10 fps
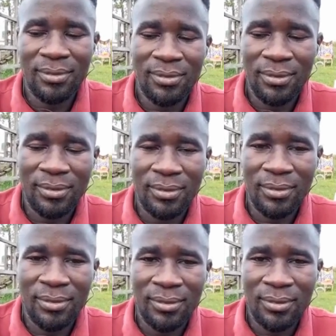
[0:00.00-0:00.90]

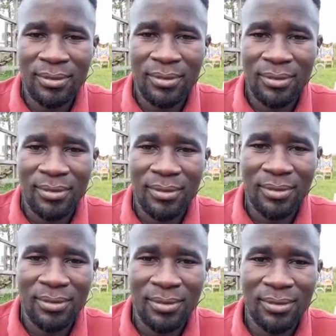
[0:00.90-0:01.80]

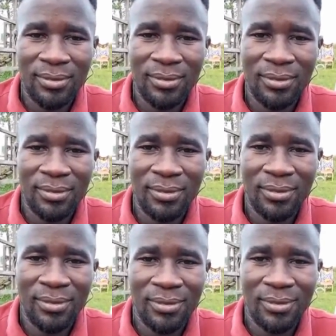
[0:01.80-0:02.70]

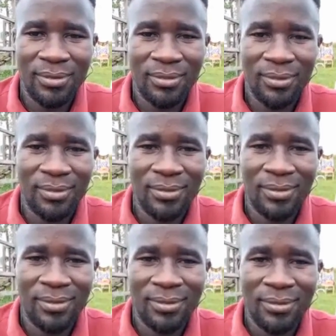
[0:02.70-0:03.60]

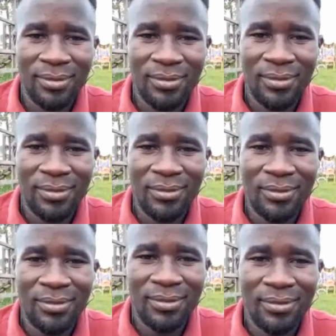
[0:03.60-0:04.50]

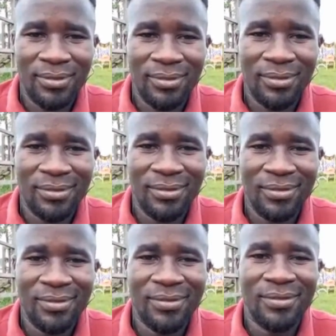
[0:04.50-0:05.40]

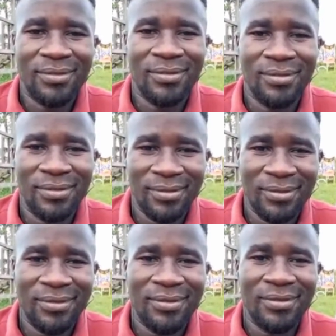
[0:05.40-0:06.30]

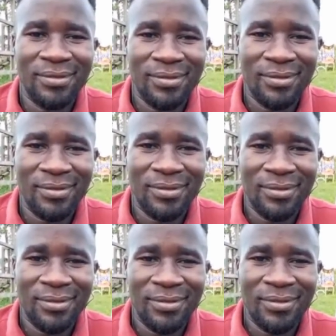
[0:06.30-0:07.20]

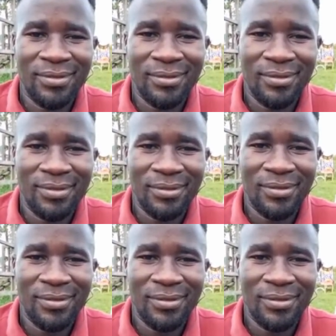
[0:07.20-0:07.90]
No words are spoken by the person on screen.